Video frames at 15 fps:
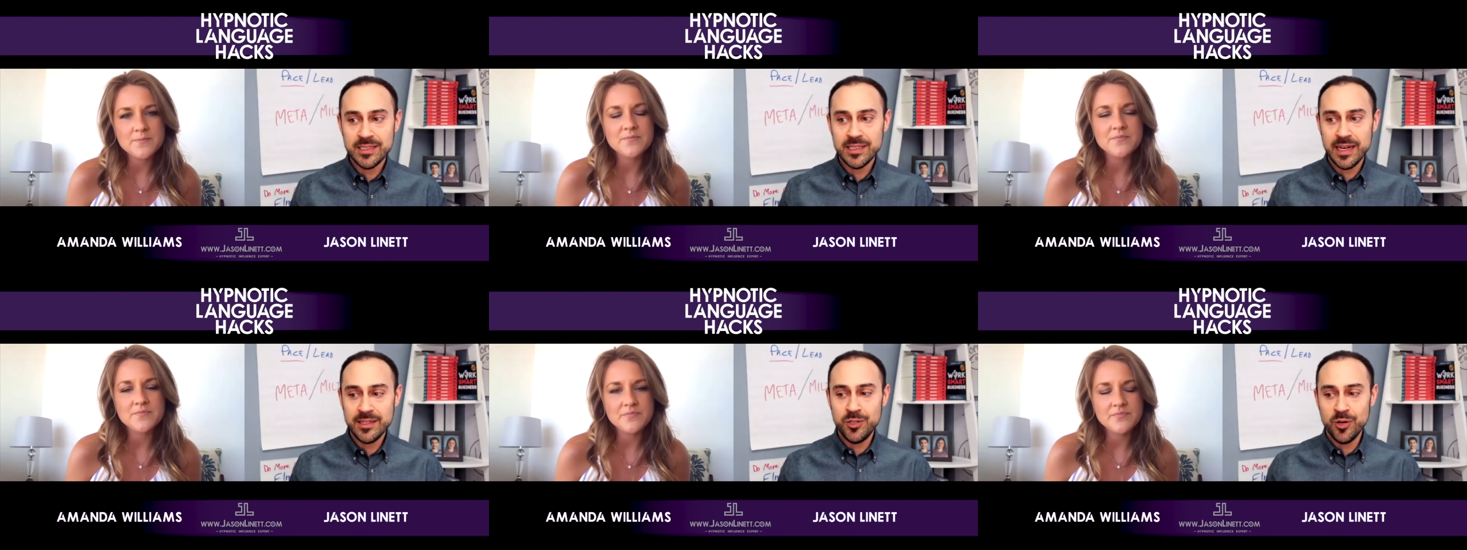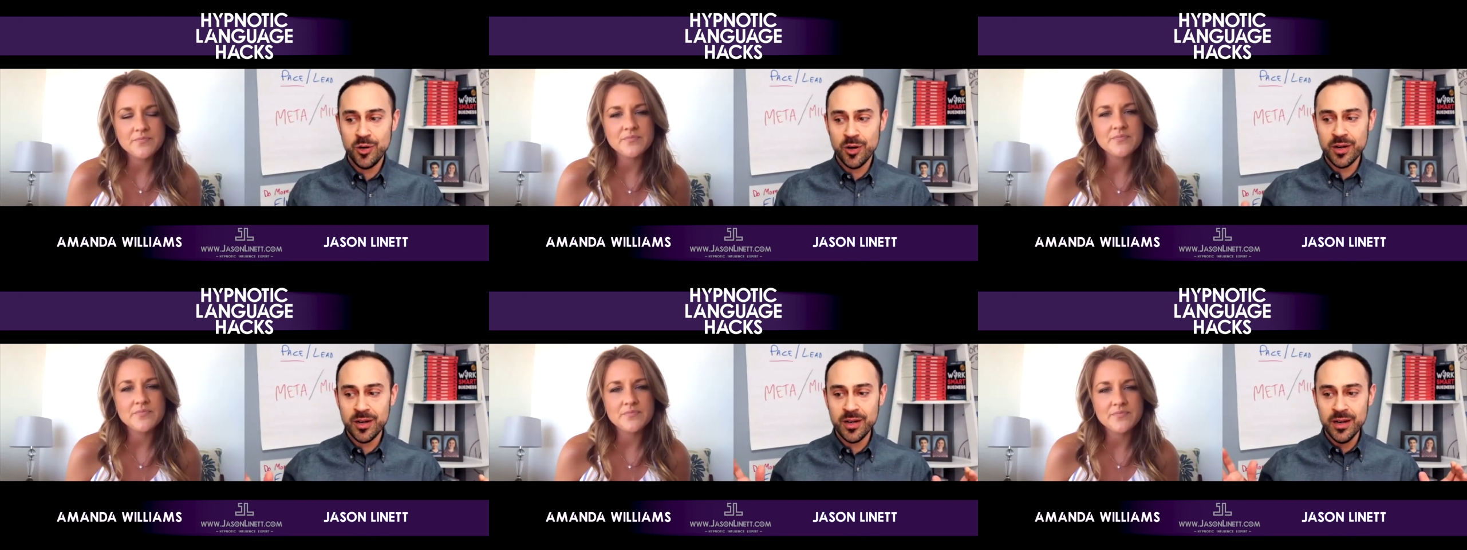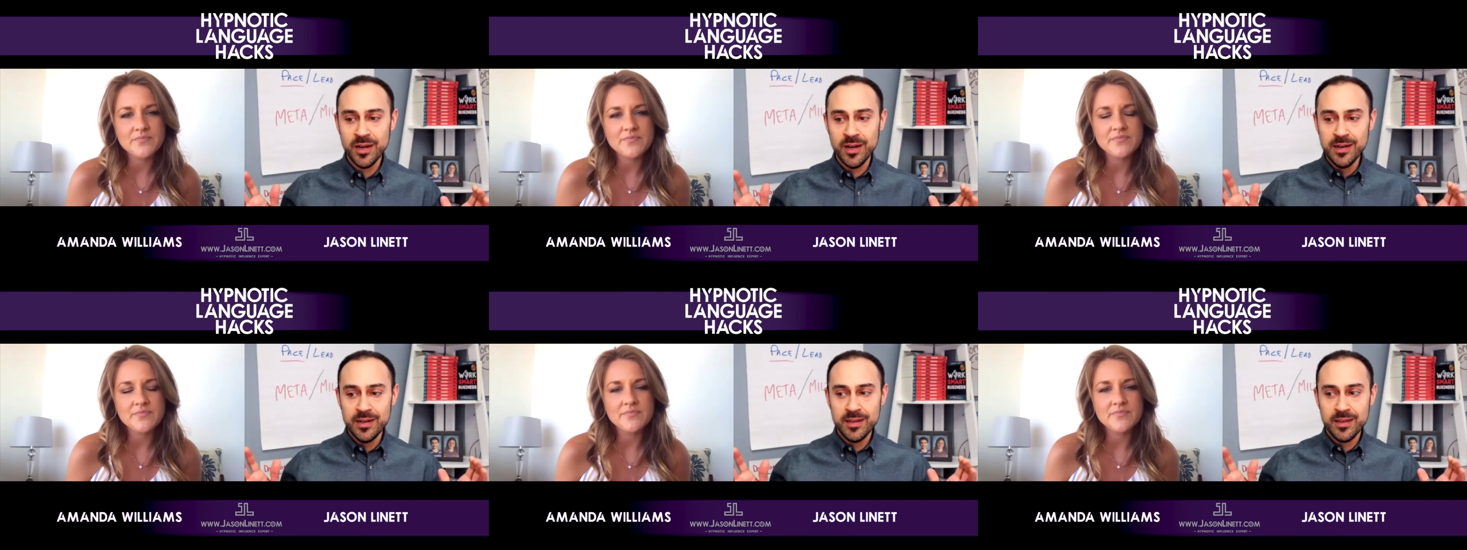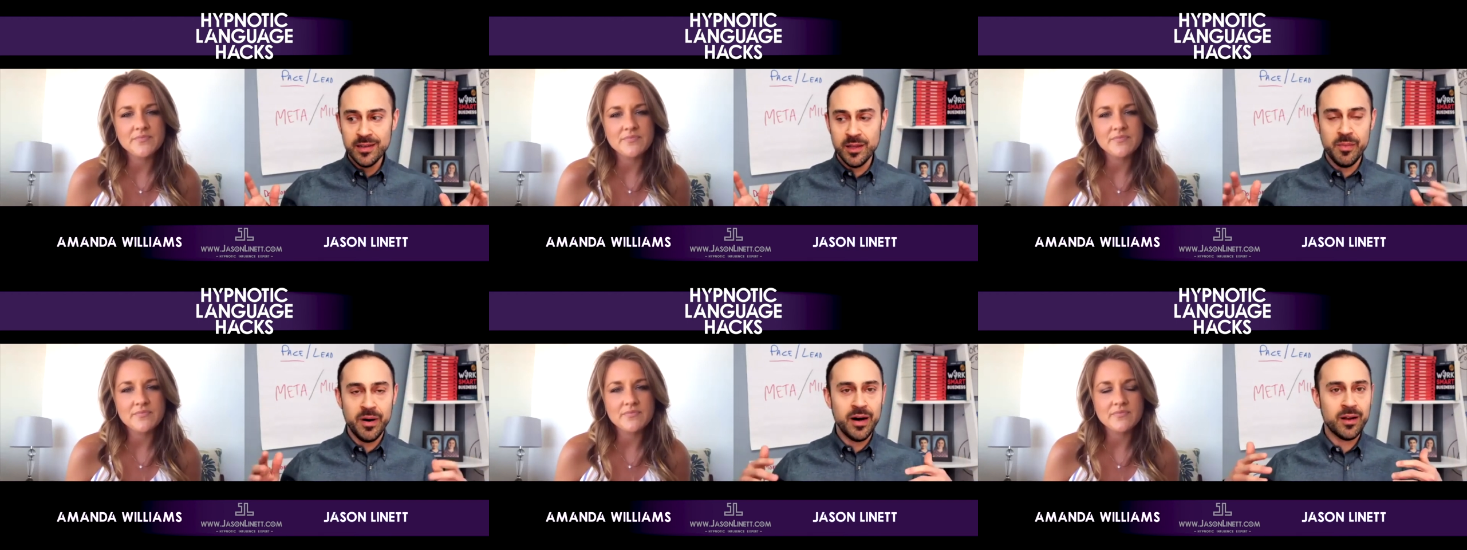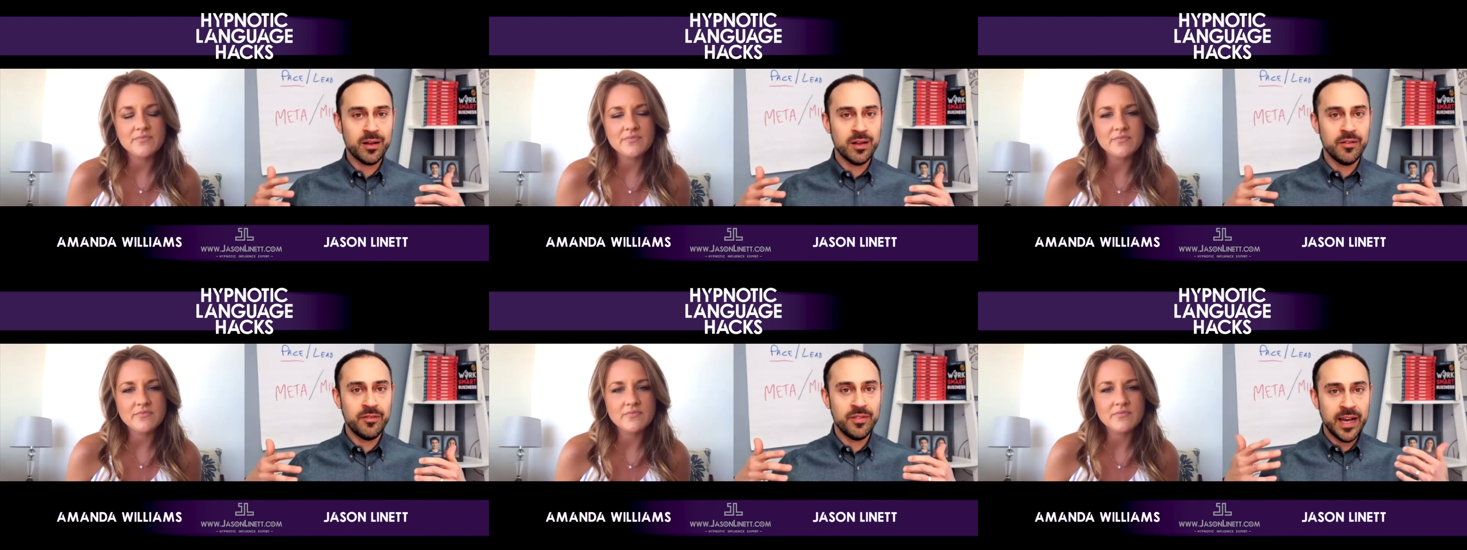Speaker 1: I took the model
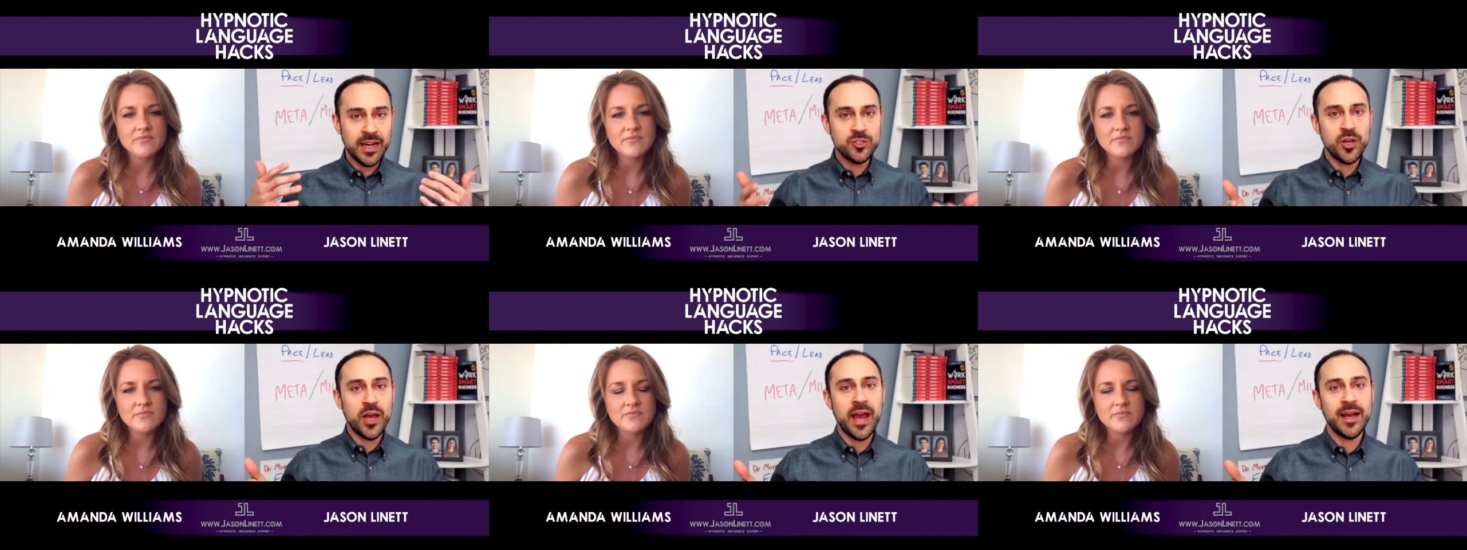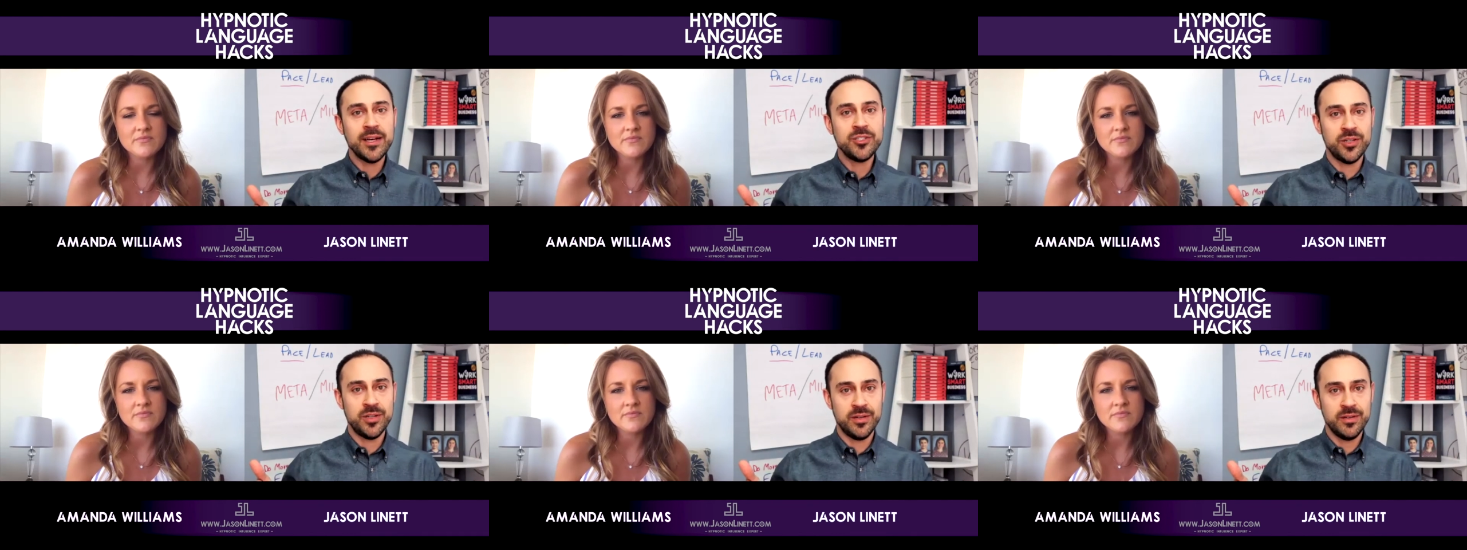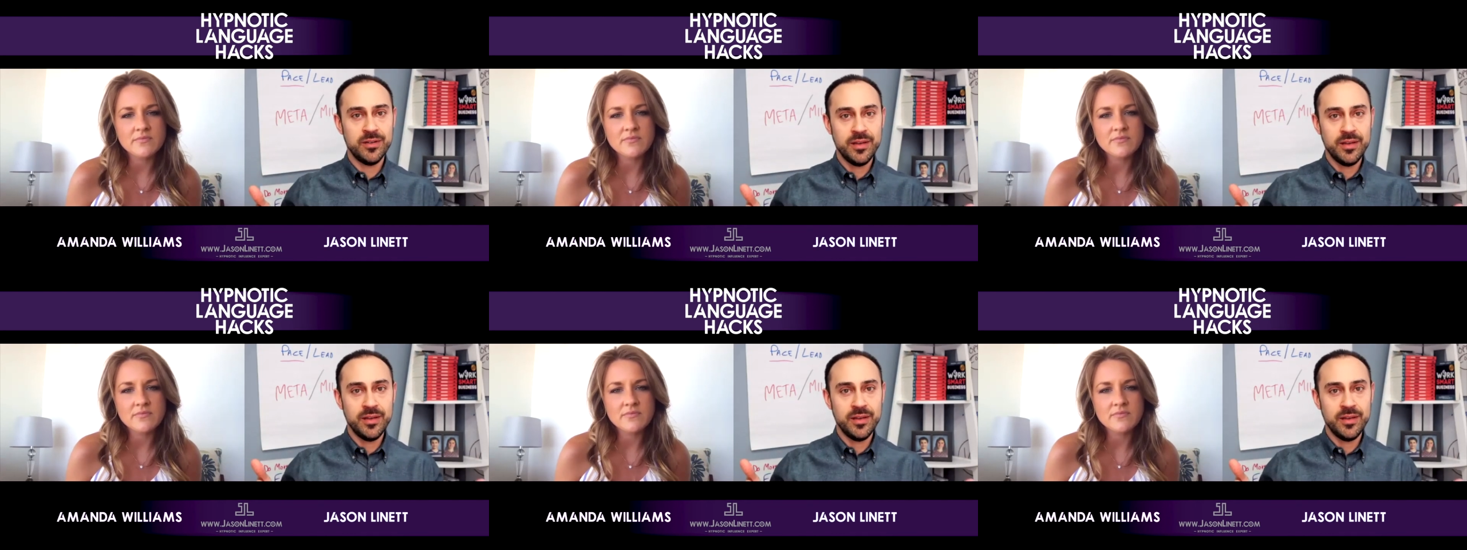of the education